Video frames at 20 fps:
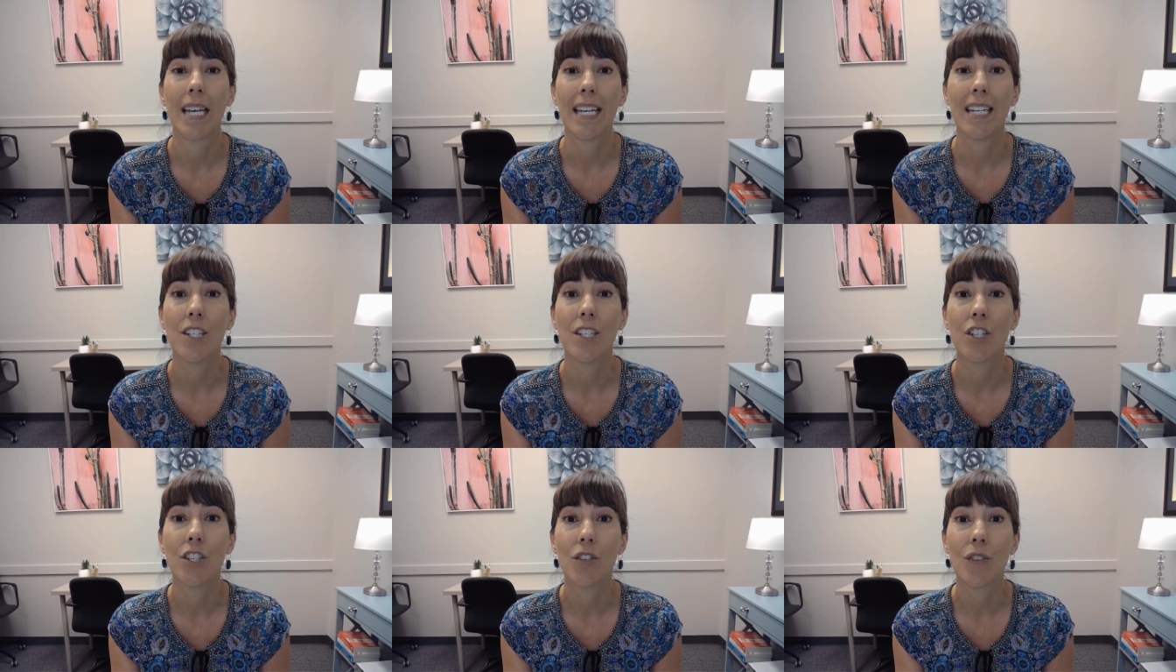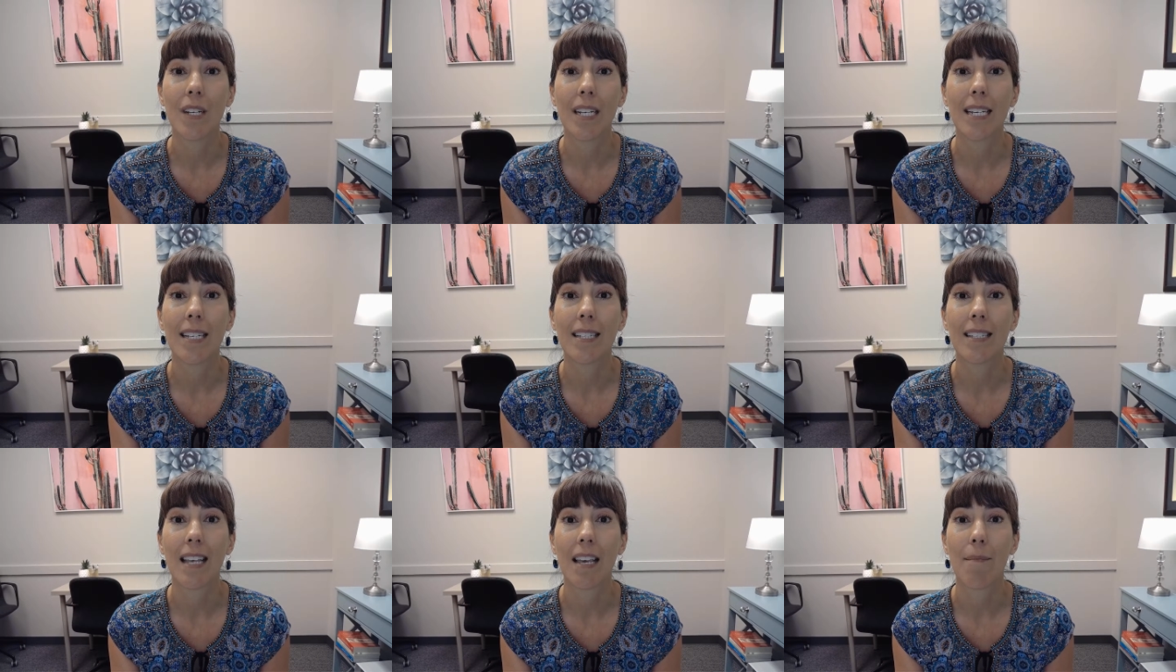
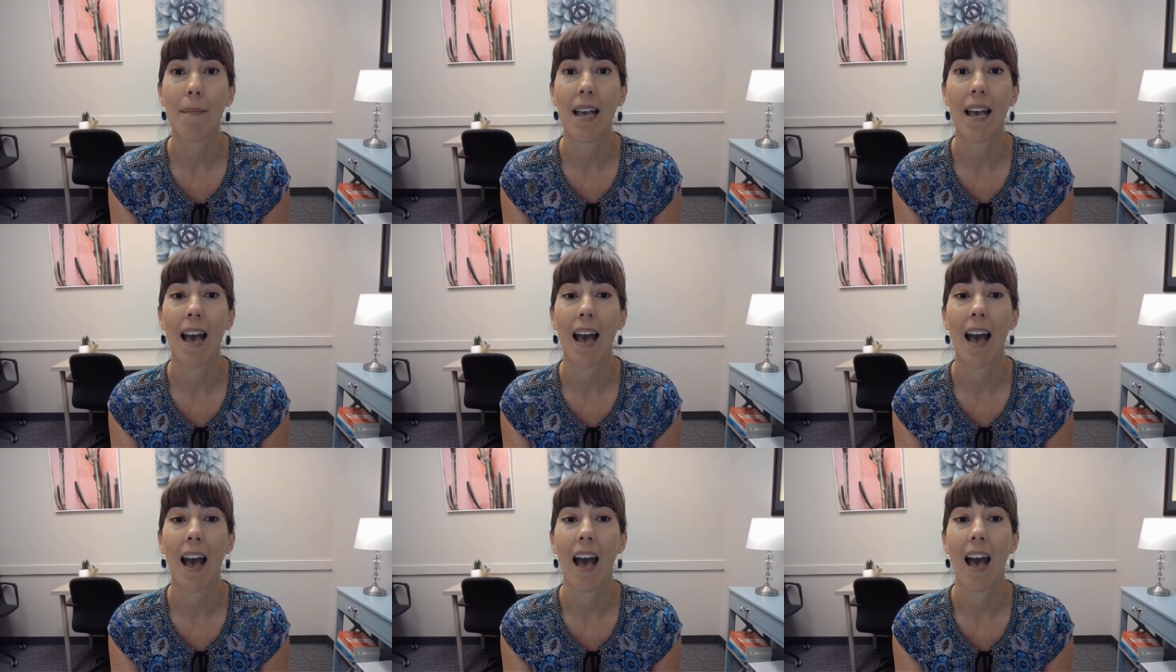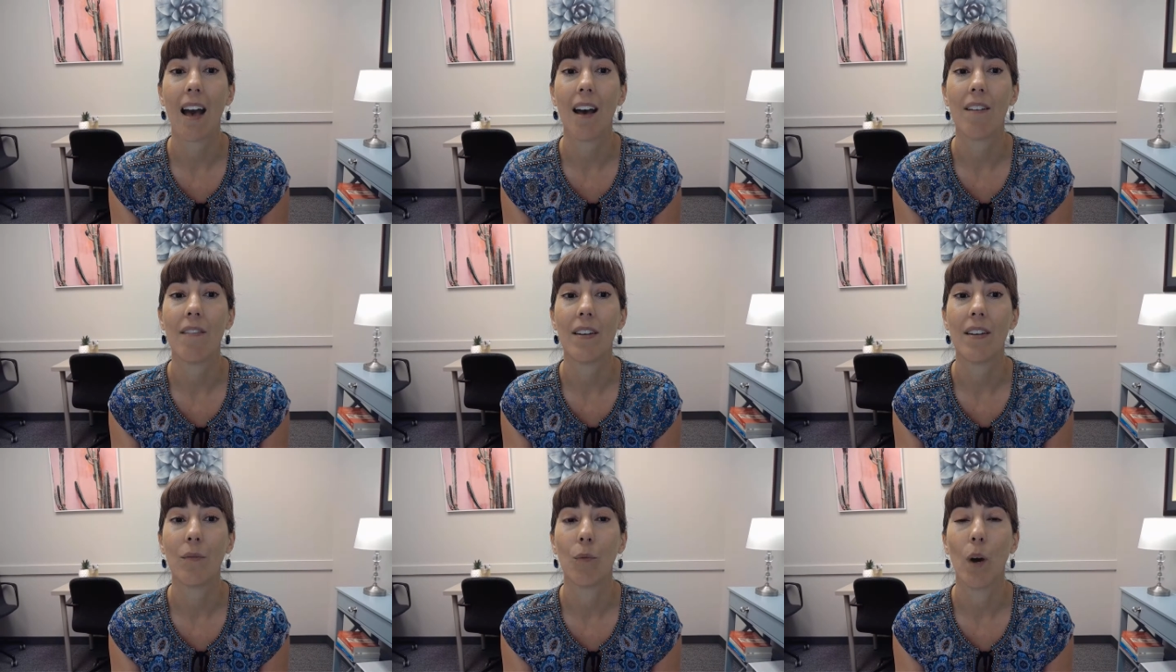injuries they may
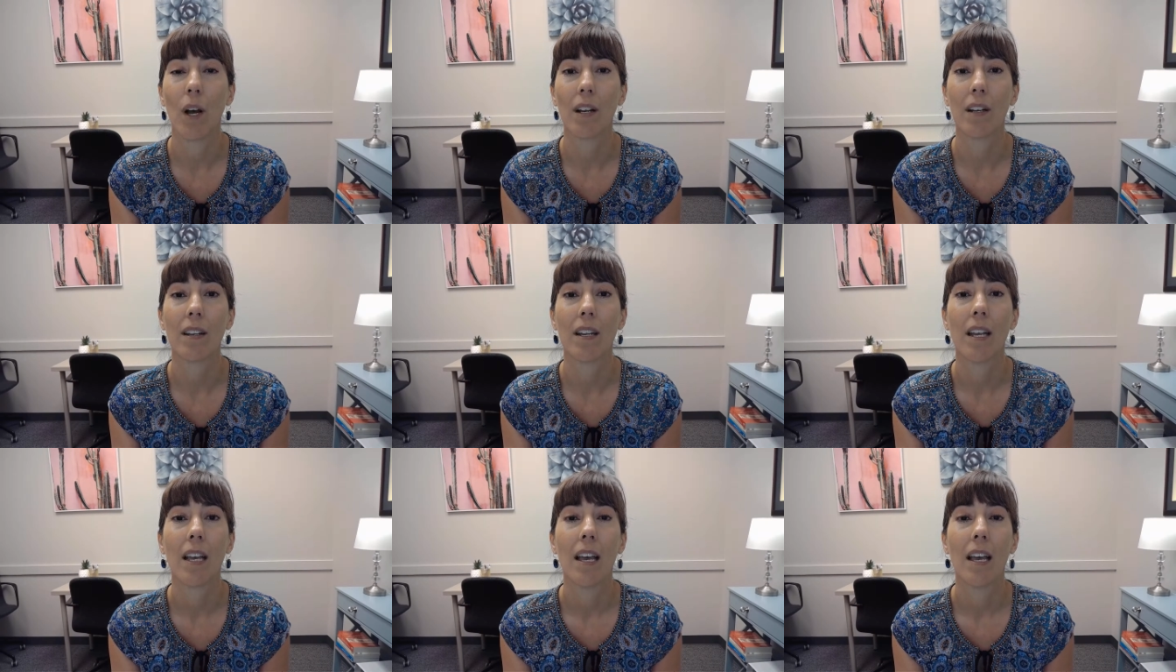have and what